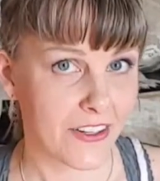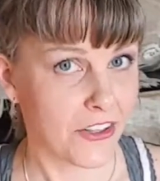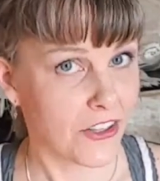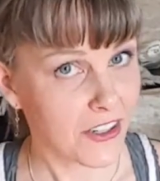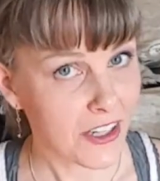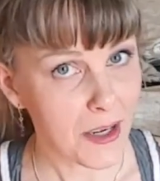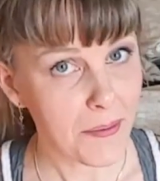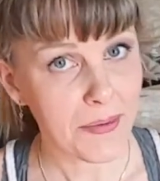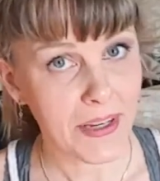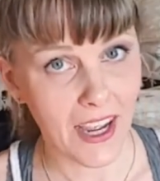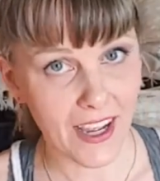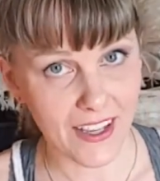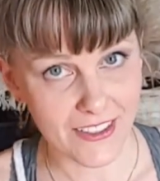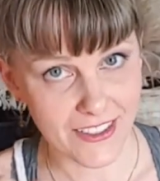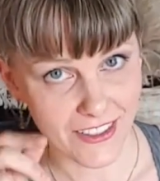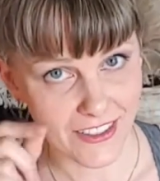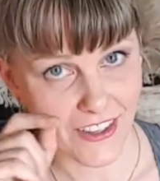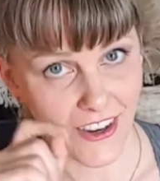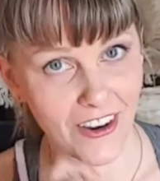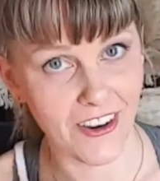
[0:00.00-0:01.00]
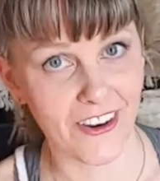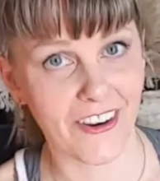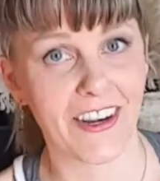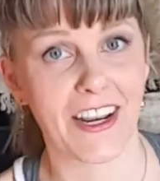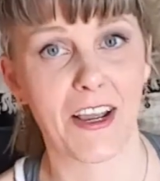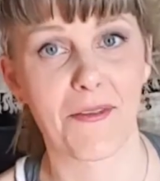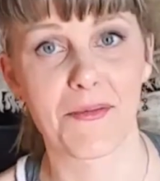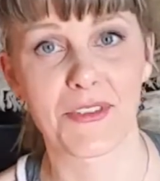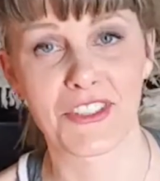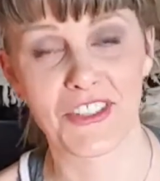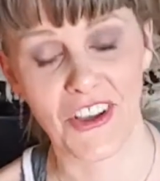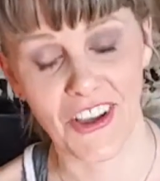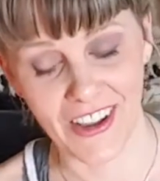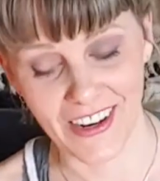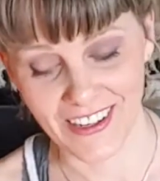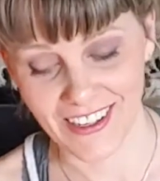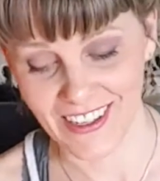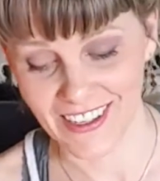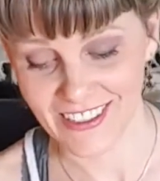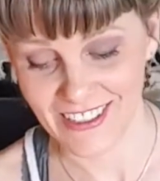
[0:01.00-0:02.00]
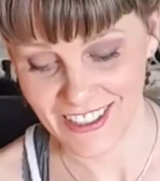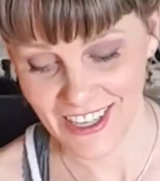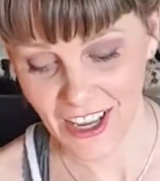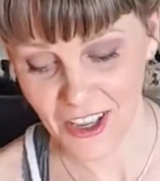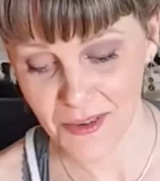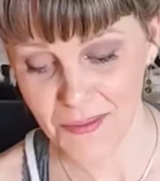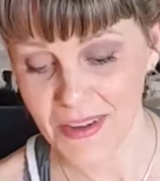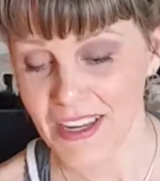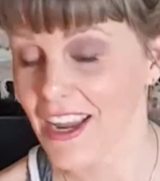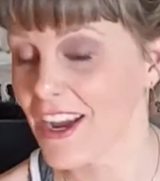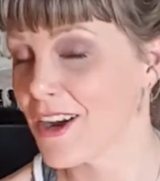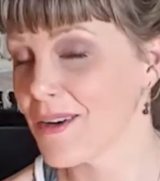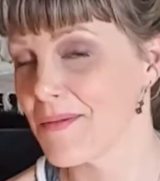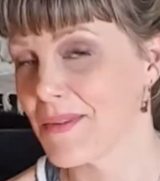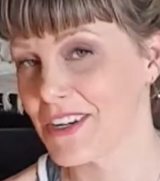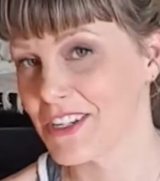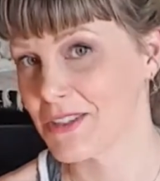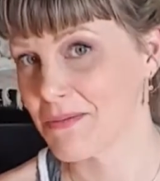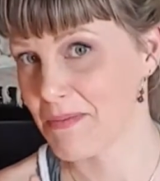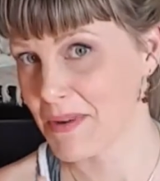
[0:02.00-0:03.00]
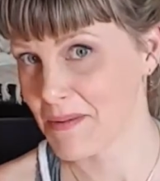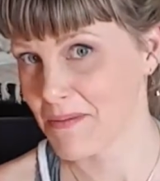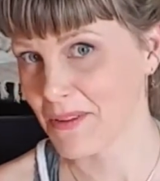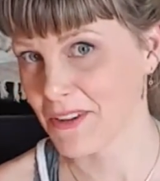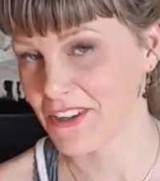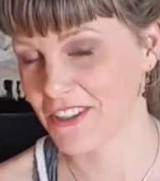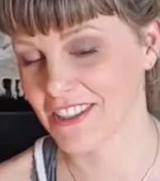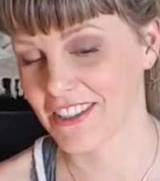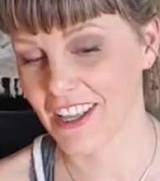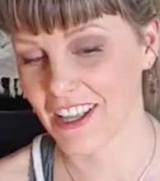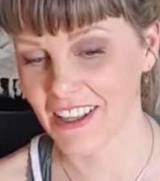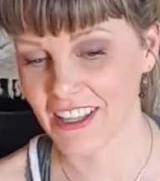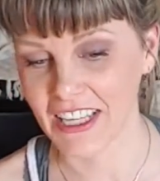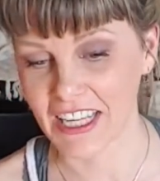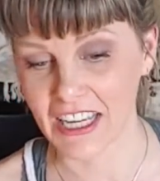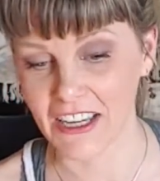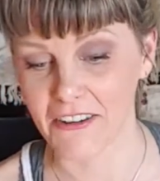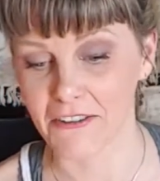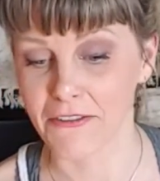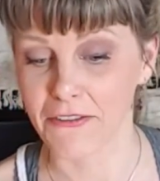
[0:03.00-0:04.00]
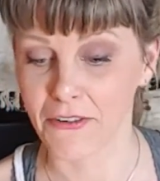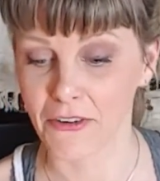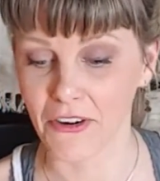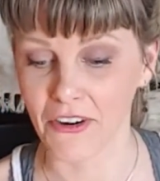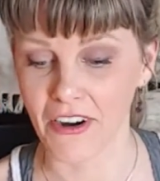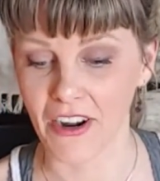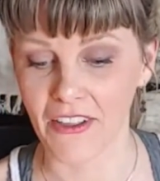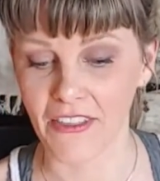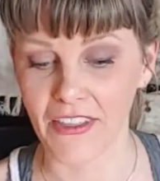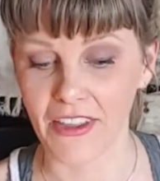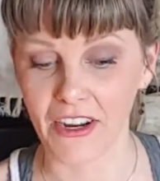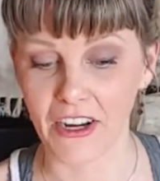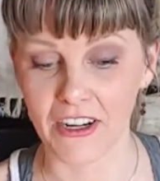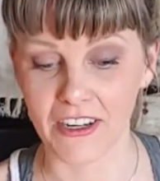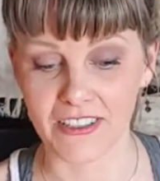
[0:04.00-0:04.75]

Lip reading: look up Cassiopeia on Amazon and tell me how much people are selling it for on there.